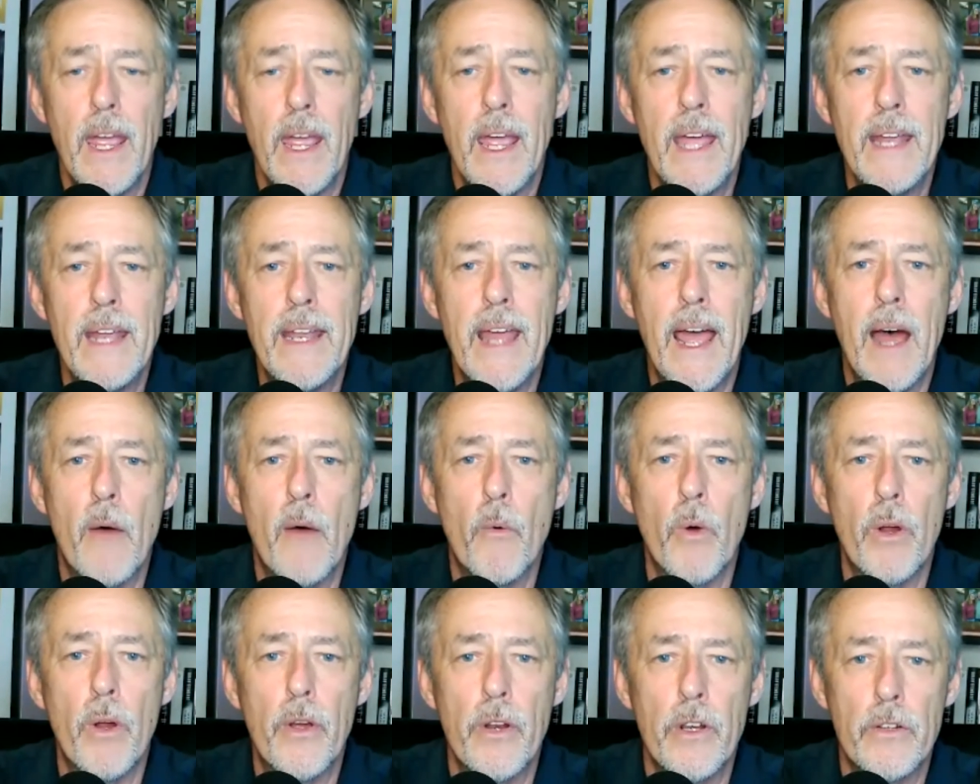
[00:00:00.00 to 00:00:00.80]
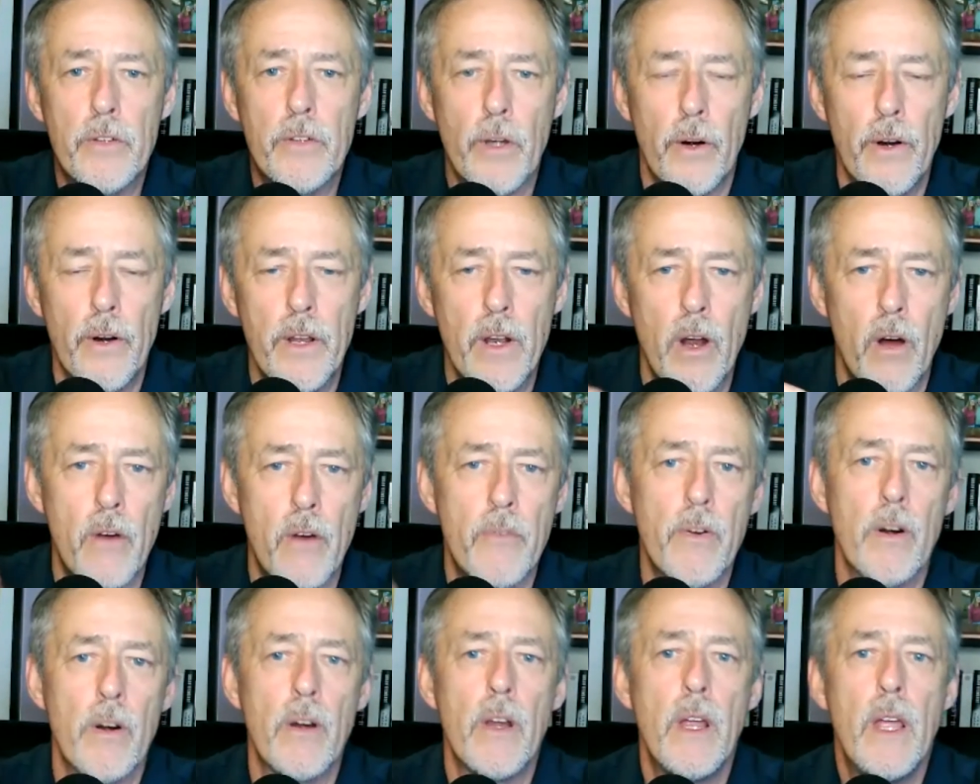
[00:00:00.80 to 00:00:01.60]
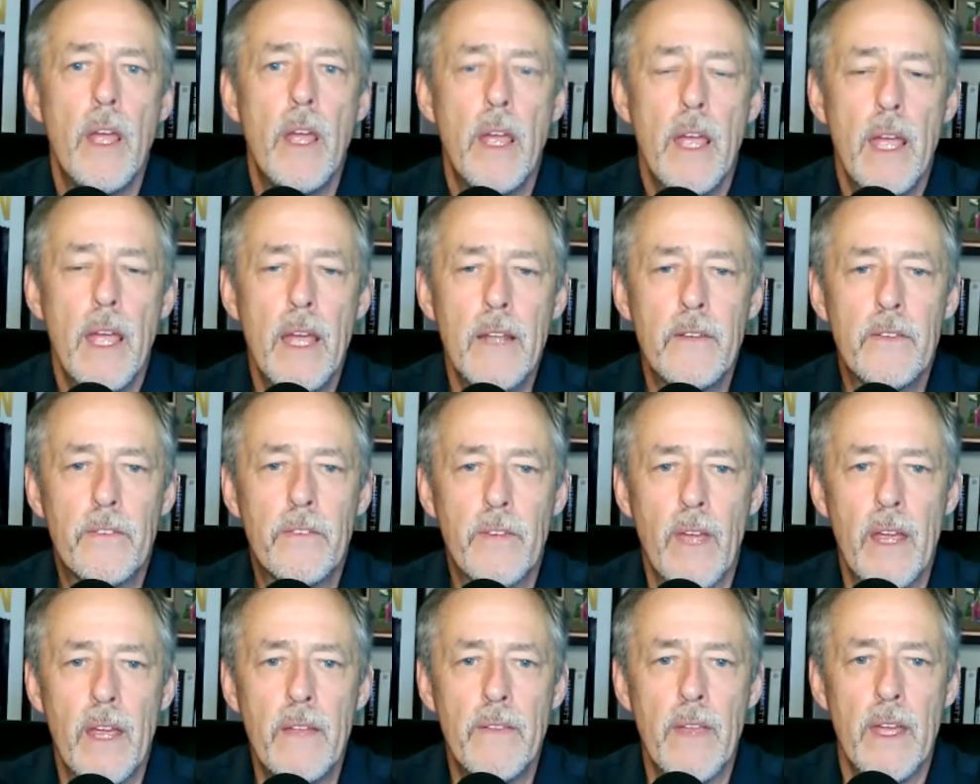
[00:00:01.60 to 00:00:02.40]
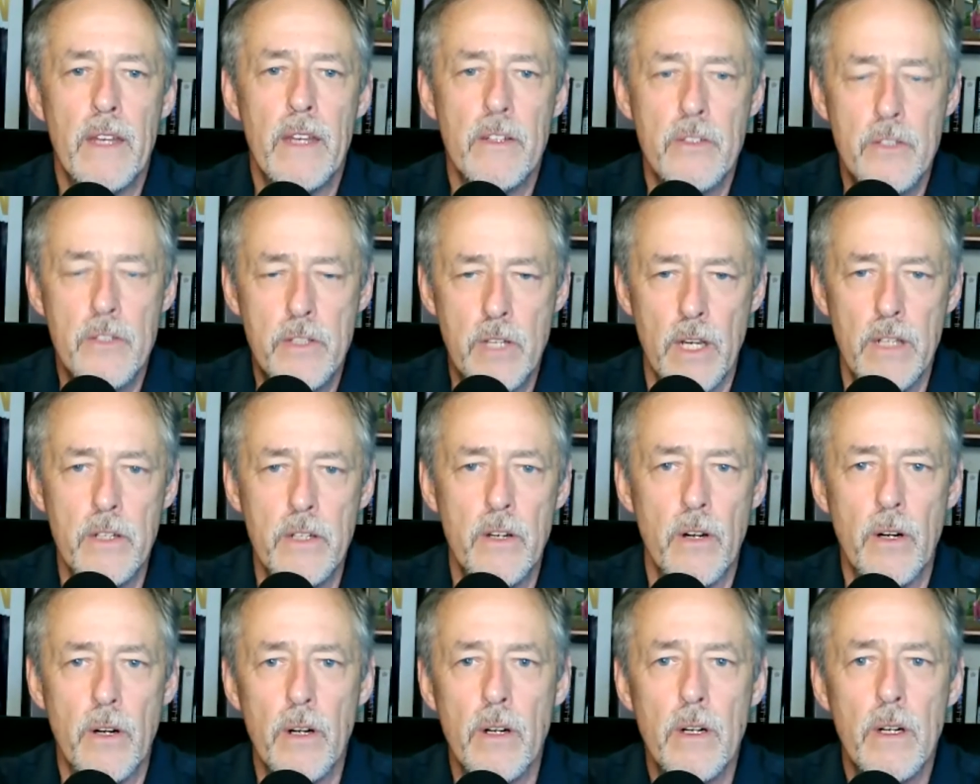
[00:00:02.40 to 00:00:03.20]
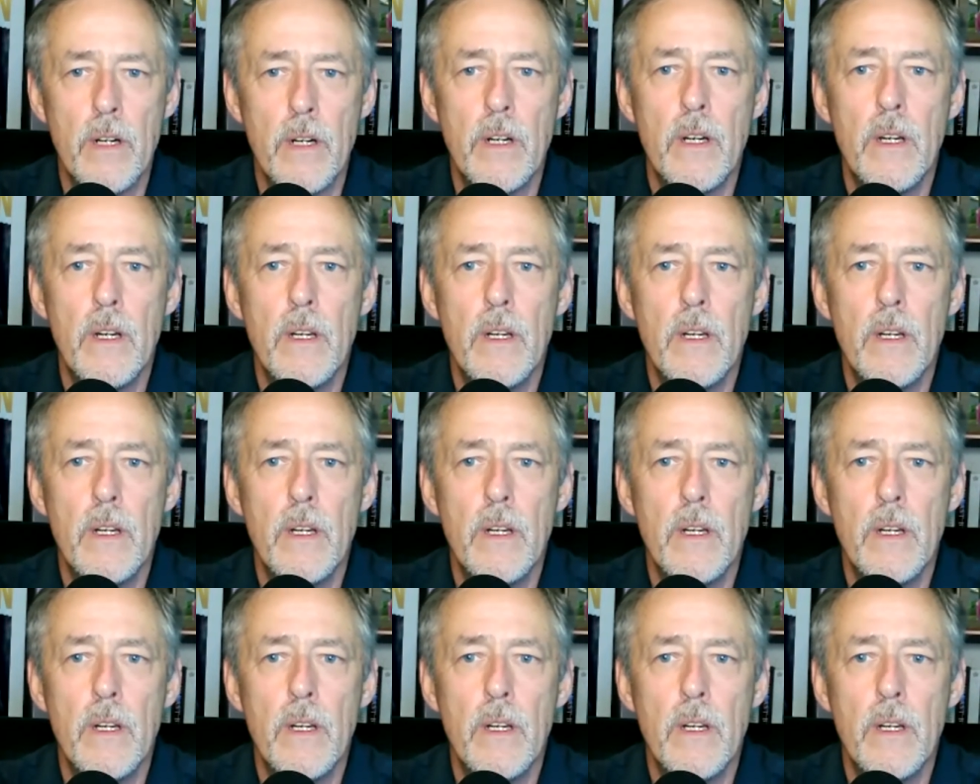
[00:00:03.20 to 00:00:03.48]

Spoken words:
And now we're going to turn it over and say that gender,